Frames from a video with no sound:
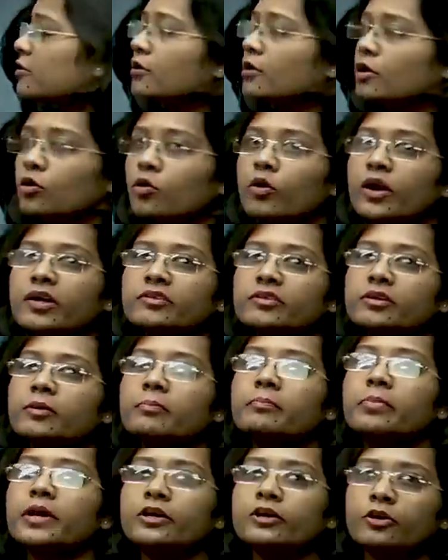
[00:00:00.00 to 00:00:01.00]
slow as
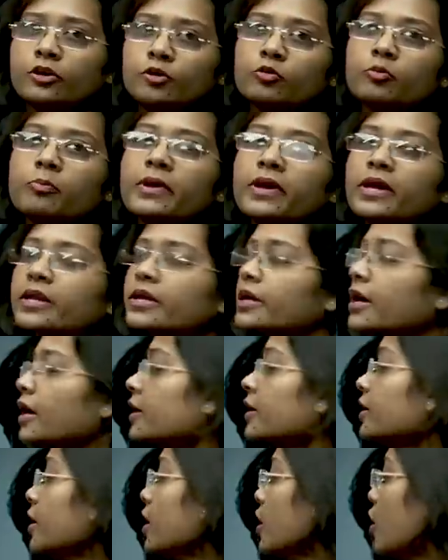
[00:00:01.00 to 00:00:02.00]
compared to Periyar